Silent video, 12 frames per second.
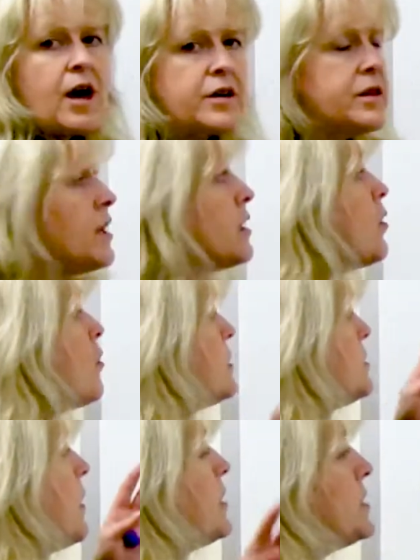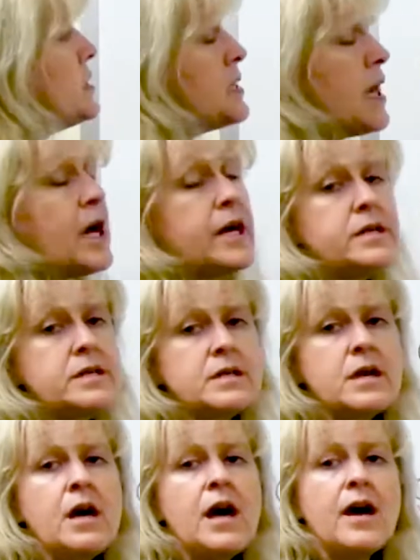are the corresponding
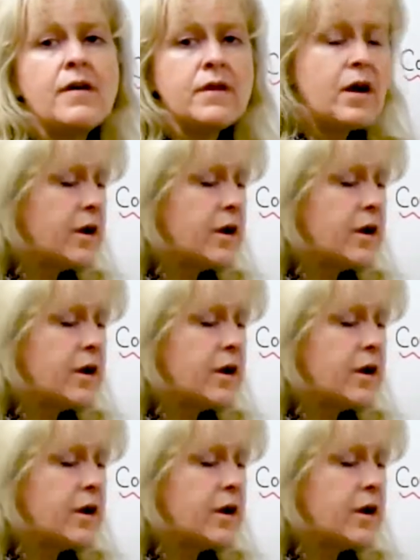sides uh,